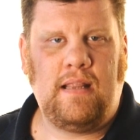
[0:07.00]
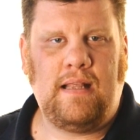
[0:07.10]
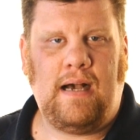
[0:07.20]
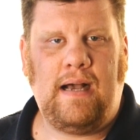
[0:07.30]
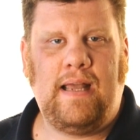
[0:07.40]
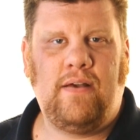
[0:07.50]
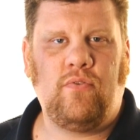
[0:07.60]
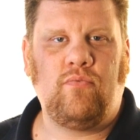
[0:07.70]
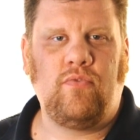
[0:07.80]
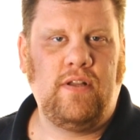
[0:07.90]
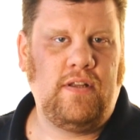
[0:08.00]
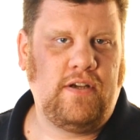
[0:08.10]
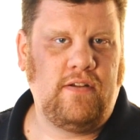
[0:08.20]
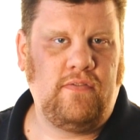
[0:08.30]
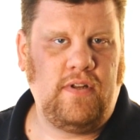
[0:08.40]
I have a really
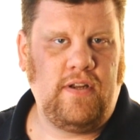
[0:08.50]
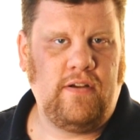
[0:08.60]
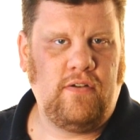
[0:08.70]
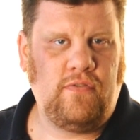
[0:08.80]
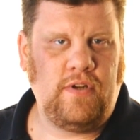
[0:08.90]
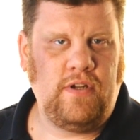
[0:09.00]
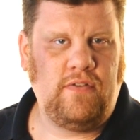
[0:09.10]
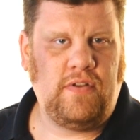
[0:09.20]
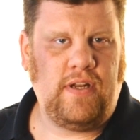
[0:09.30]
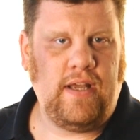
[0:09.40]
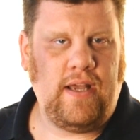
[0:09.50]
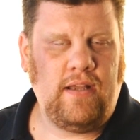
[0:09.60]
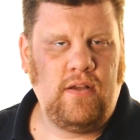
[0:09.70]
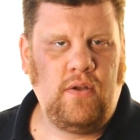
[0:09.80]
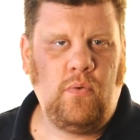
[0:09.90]
good video for you
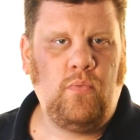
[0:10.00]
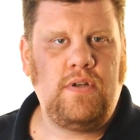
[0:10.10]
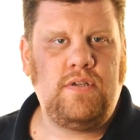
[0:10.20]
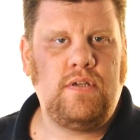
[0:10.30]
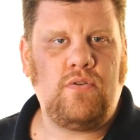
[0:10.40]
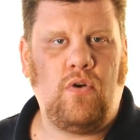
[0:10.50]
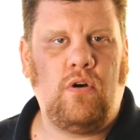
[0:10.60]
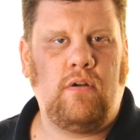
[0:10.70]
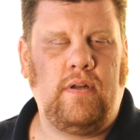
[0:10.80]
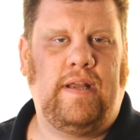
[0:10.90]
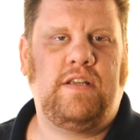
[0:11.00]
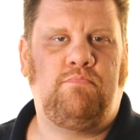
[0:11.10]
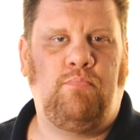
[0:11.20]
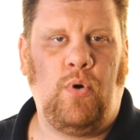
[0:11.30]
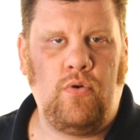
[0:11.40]
today, which is on
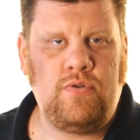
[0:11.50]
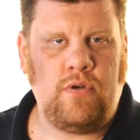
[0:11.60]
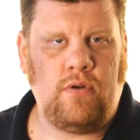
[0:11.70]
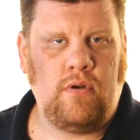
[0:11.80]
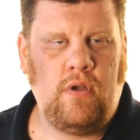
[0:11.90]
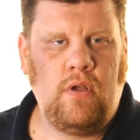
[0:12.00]
exposure.